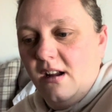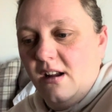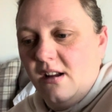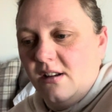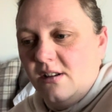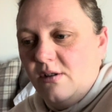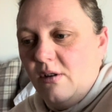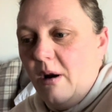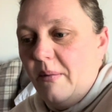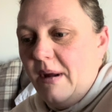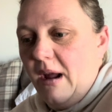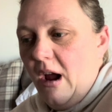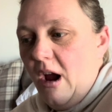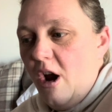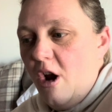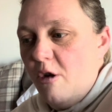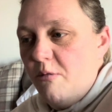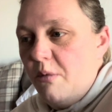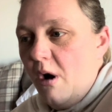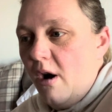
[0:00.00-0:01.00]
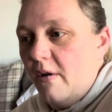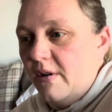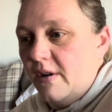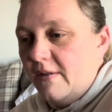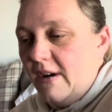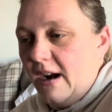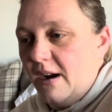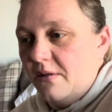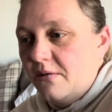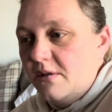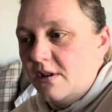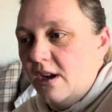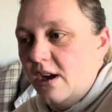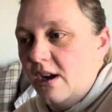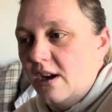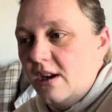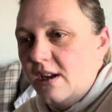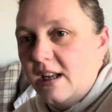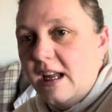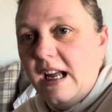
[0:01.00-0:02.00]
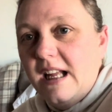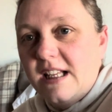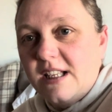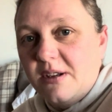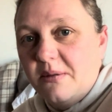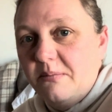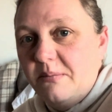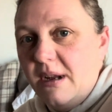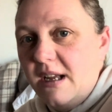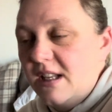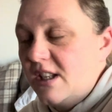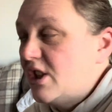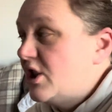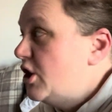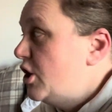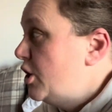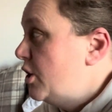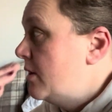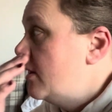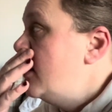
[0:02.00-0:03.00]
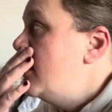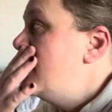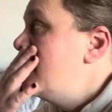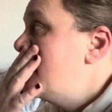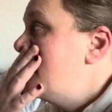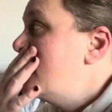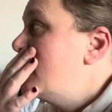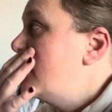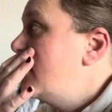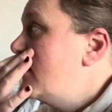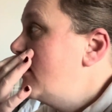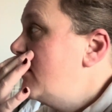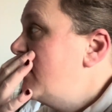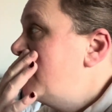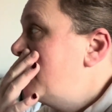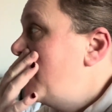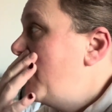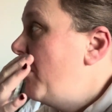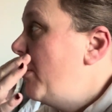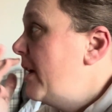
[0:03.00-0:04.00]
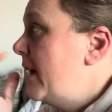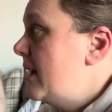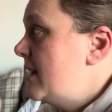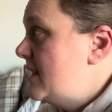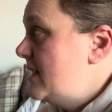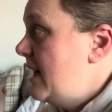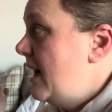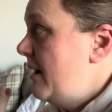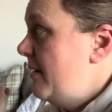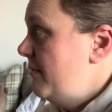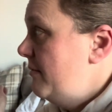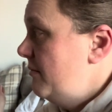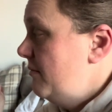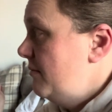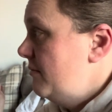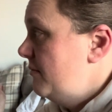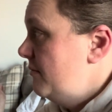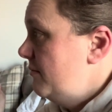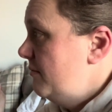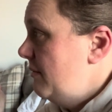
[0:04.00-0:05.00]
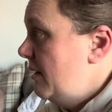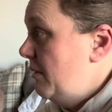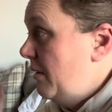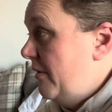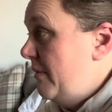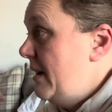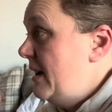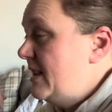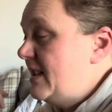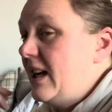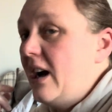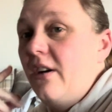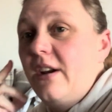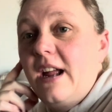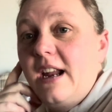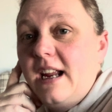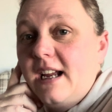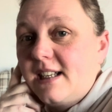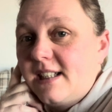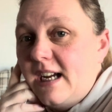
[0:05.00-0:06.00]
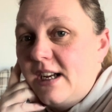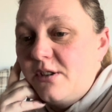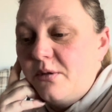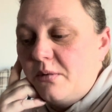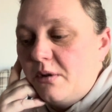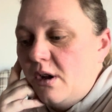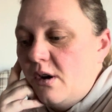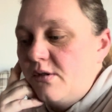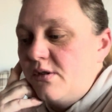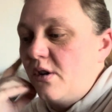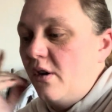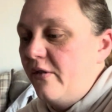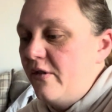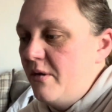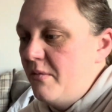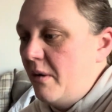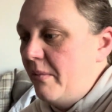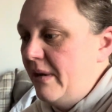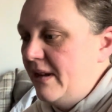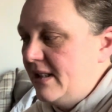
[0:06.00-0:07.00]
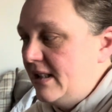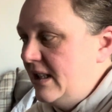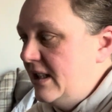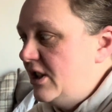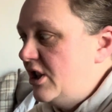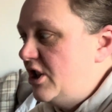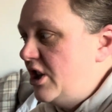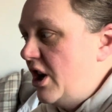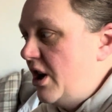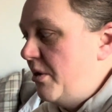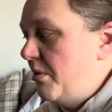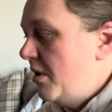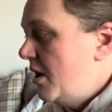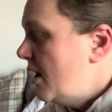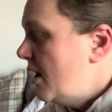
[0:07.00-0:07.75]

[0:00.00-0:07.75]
so I'll be at home popping around, getting some bits done. I'm going to start on an exercise up close. I've got a few more bits I need to do.